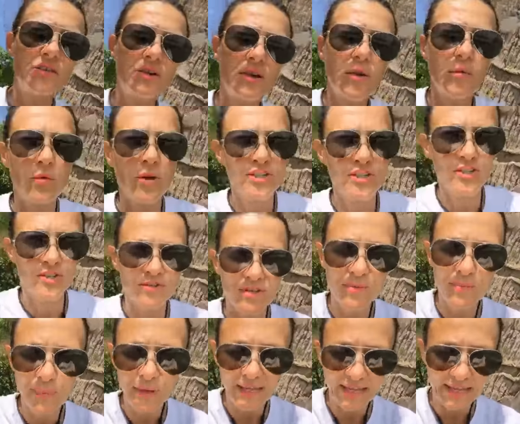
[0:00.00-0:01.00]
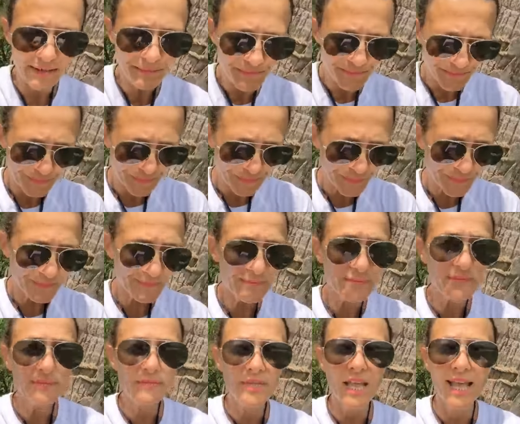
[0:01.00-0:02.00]
you can watch the replay.
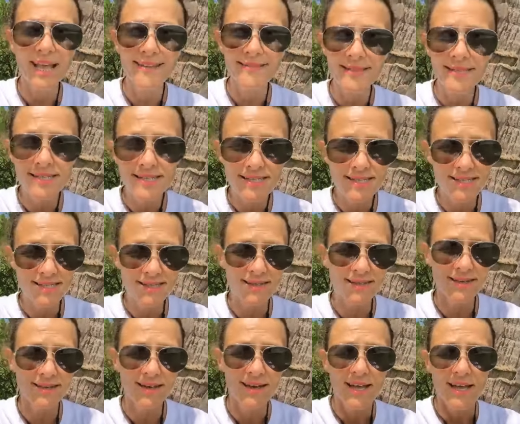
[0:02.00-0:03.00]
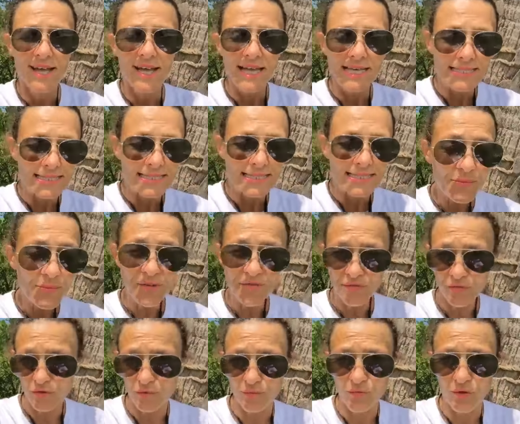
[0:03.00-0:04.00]
And these simple
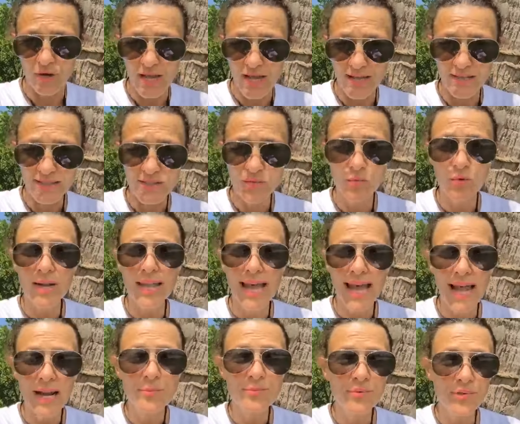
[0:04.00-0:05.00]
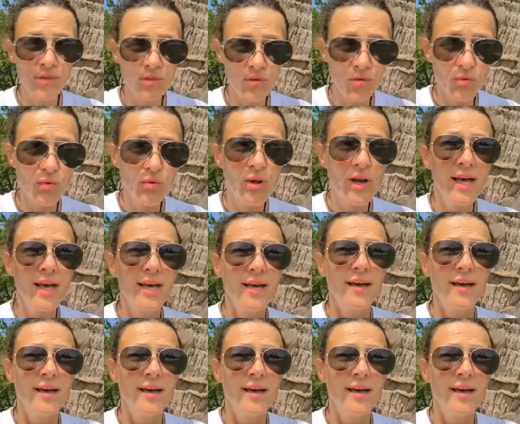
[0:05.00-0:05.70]
formulas will help you